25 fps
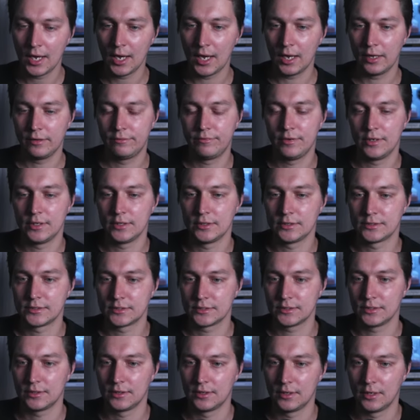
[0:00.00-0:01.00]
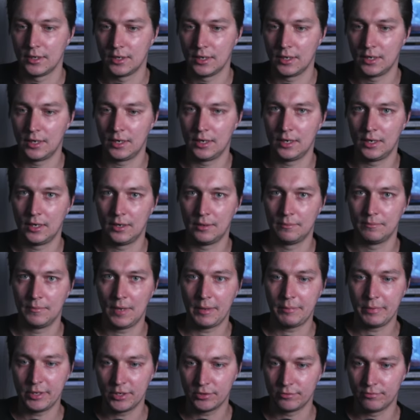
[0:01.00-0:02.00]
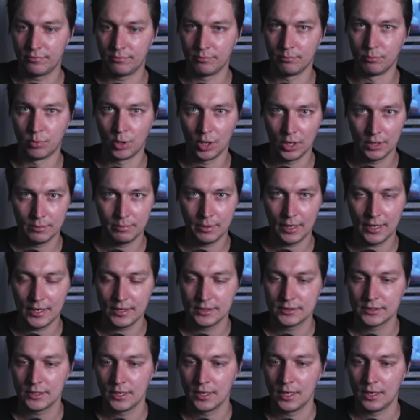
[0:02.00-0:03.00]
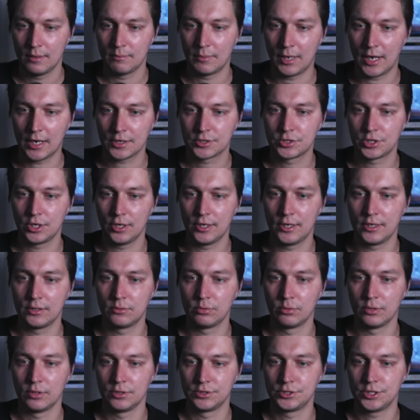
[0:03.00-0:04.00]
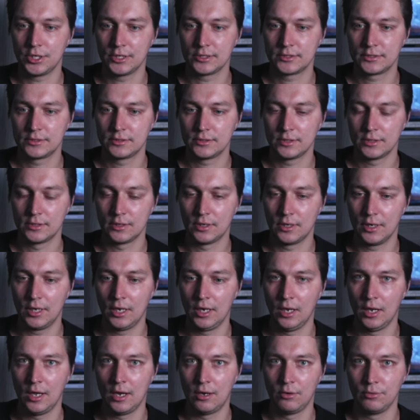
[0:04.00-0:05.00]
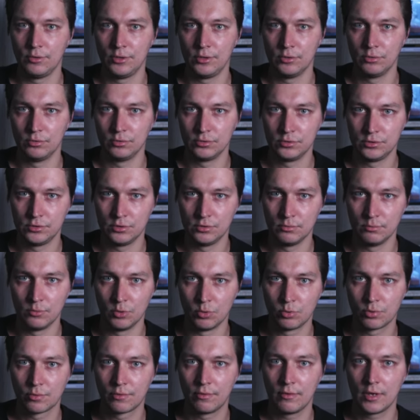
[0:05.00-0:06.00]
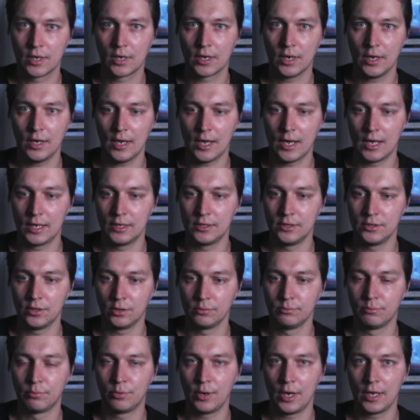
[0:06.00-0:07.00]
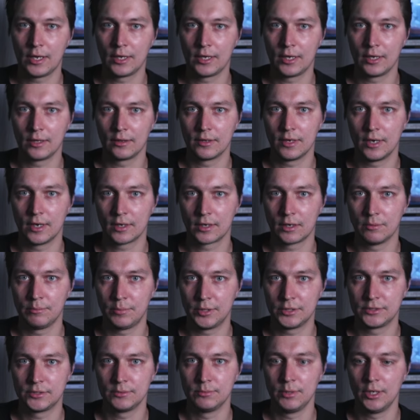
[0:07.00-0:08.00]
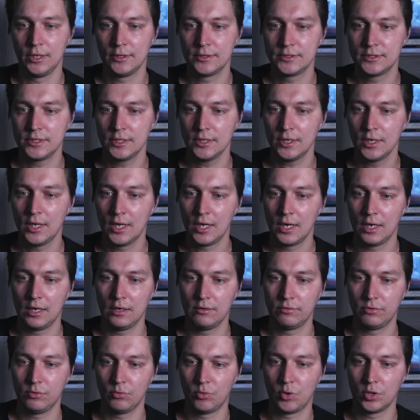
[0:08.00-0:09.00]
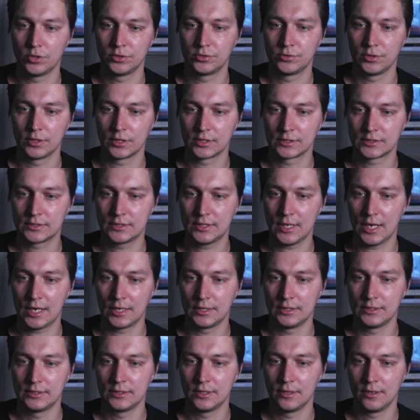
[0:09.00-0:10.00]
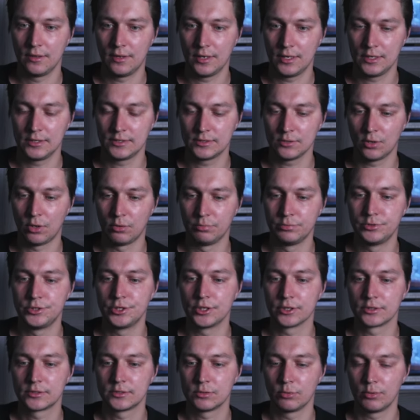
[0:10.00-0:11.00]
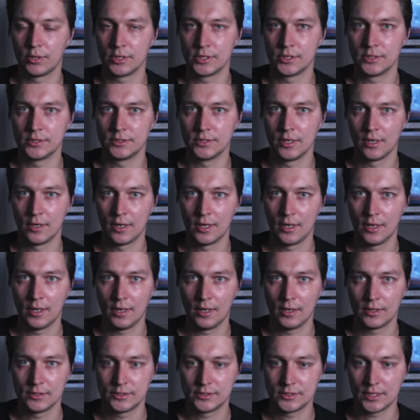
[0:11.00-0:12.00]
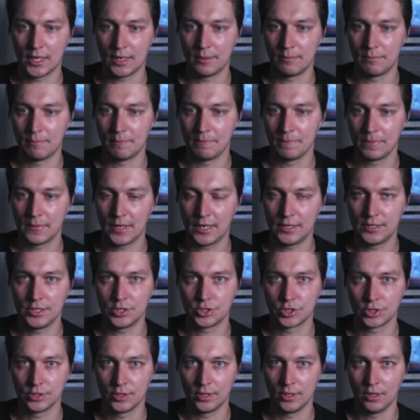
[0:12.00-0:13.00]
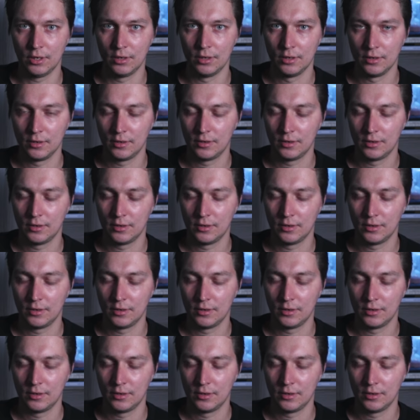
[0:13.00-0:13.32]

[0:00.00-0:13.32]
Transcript: It feels a bit of boilerplate, but actually it will just allow you to move quicker and not breaking the compatibility if you want to extend these objects with some additional